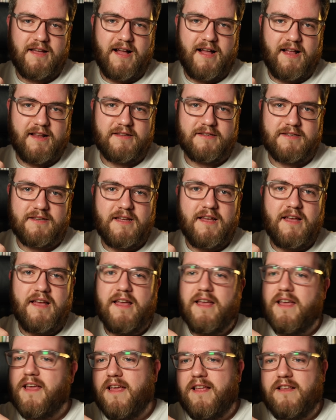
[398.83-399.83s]
And
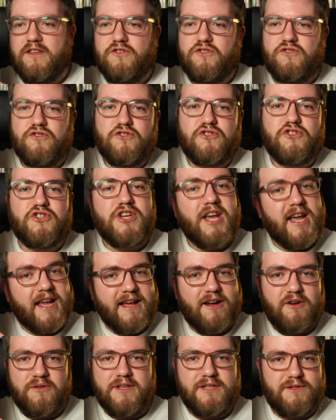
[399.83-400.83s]
just
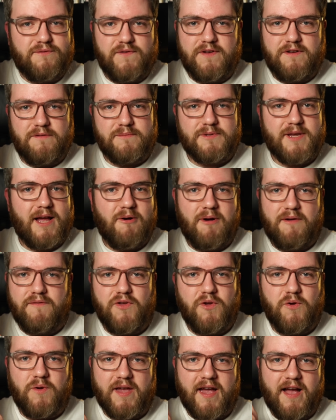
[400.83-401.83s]
check out these films however
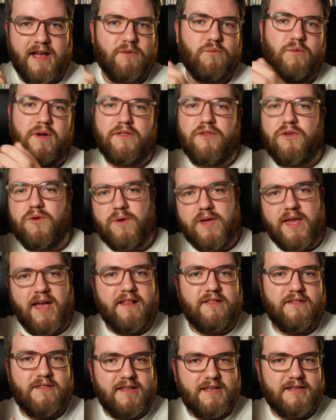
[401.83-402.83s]
you can, whether you
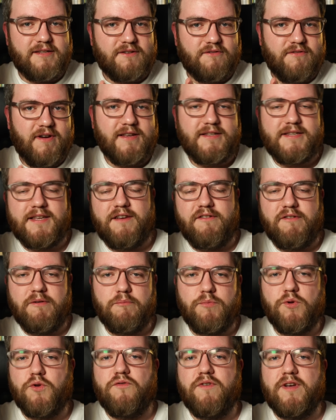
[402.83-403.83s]
get this
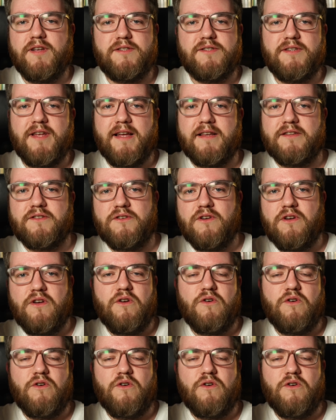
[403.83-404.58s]
Criterion Blu-ray set